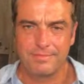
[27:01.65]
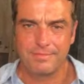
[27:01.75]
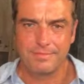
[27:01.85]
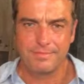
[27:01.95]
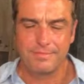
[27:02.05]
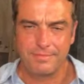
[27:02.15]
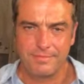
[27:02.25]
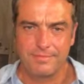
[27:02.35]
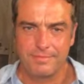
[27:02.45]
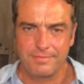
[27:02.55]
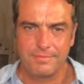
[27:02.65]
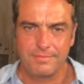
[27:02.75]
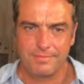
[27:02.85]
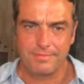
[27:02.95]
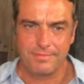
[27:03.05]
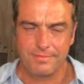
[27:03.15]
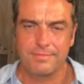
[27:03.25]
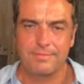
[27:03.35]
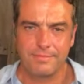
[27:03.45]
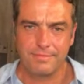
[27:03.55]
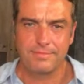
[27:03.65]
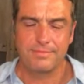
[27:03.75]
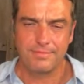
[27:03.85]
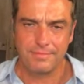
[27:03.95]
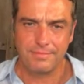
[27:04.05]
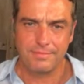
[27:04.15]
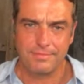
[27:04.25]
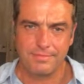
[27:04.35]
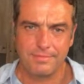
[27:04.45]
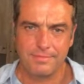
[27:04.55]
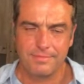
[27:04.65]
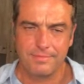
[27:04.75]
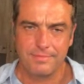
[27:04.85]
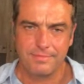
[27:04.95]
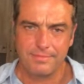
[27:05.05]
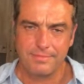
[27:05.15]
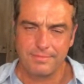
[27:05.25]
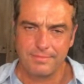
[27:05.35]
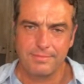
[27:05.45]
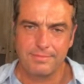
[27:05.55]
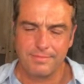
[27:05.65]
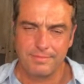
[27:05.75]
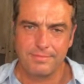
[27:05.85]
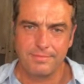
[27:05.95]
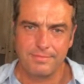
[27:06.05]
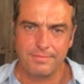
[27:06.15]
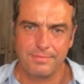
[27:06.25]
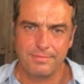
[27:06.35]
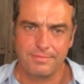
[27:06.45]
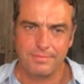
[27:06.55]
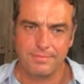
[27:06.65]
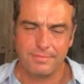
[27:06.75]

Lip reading: [no speech]